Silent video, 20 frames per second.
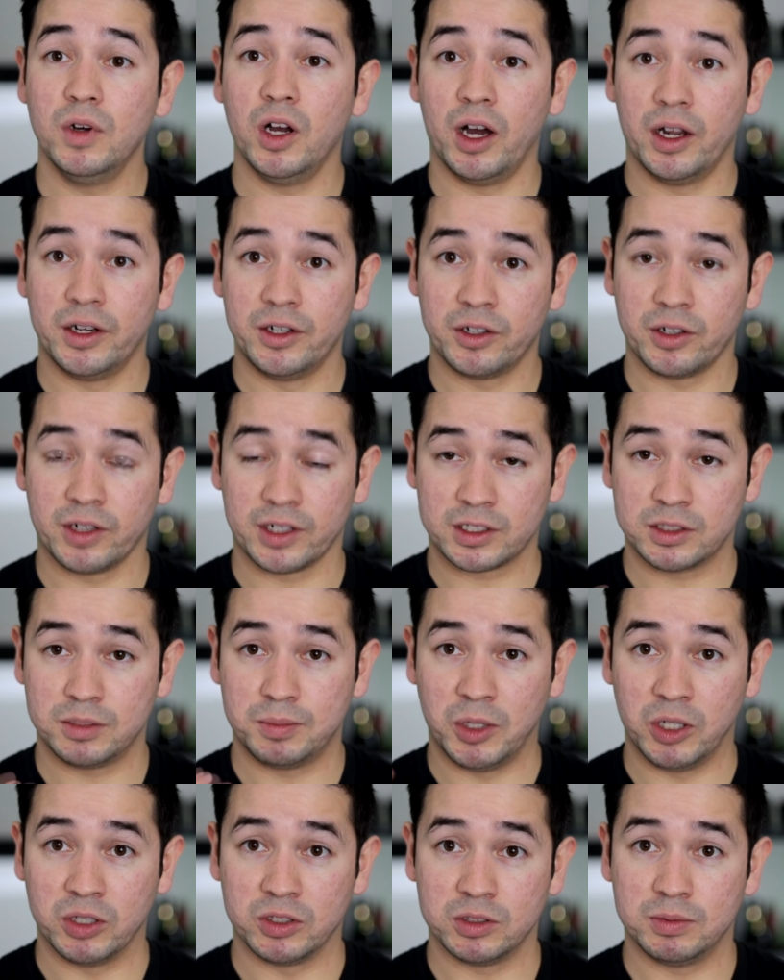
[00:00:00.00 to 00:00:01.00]

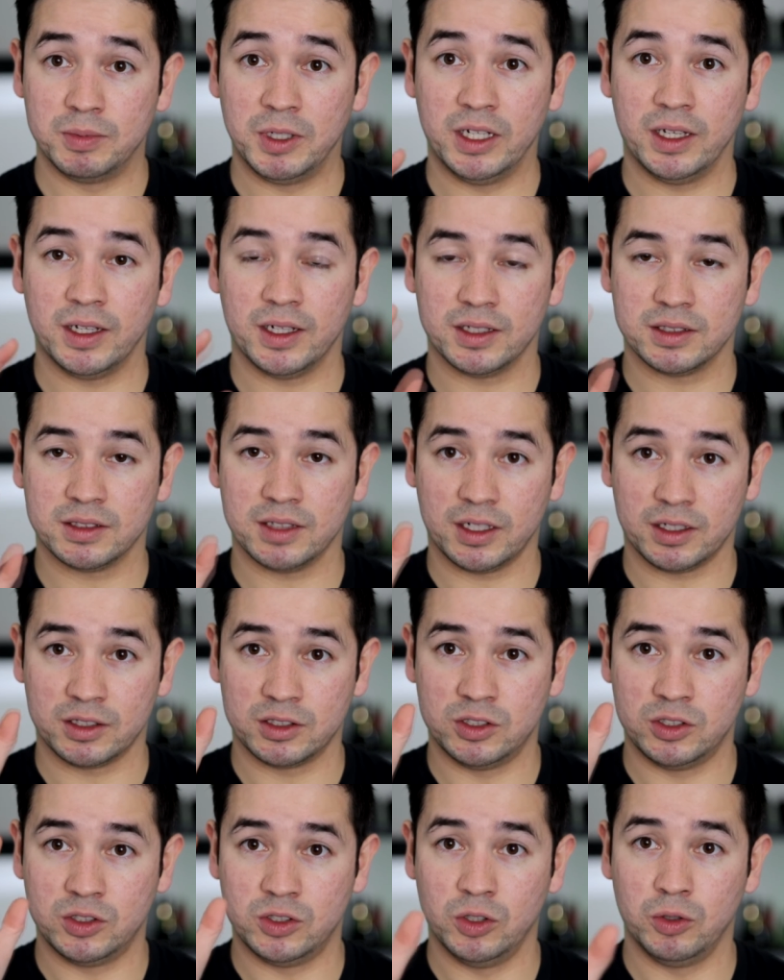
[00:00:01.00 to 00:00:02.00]
underexposed, meaning it's like
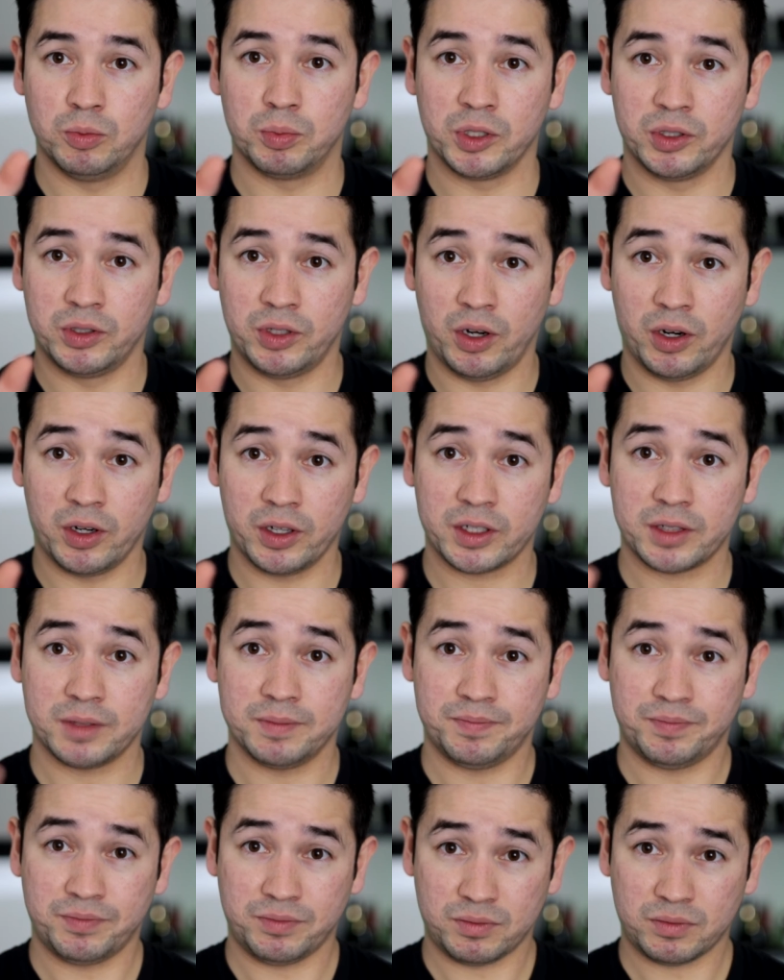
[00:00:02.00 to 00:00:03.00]
super dark,
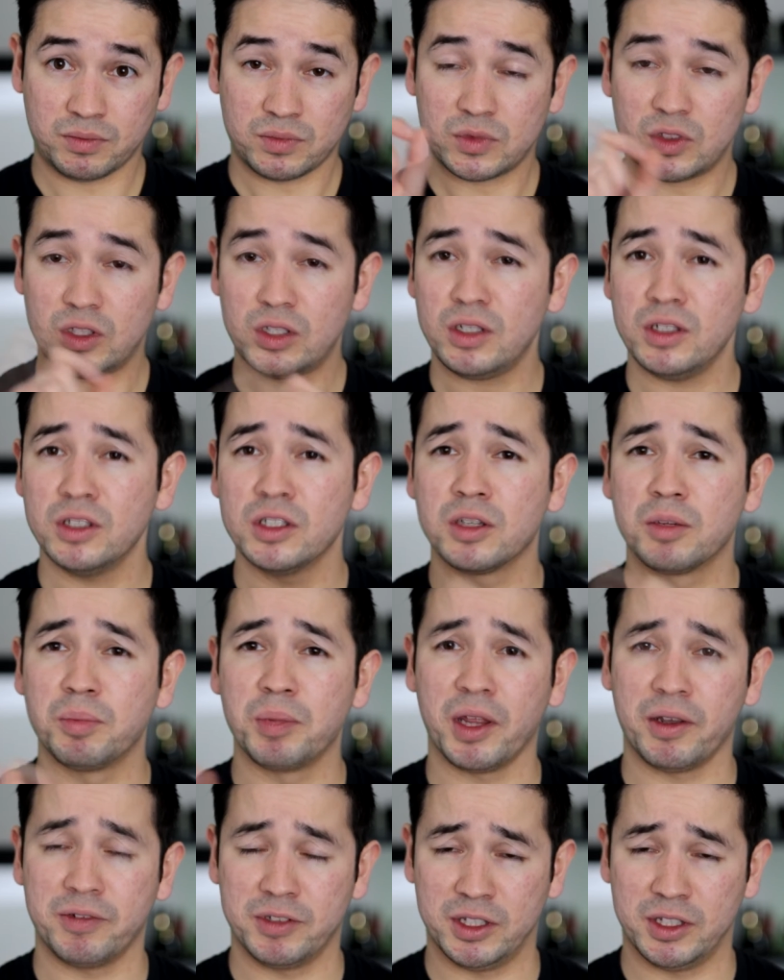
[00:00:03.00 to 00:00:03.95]
you can play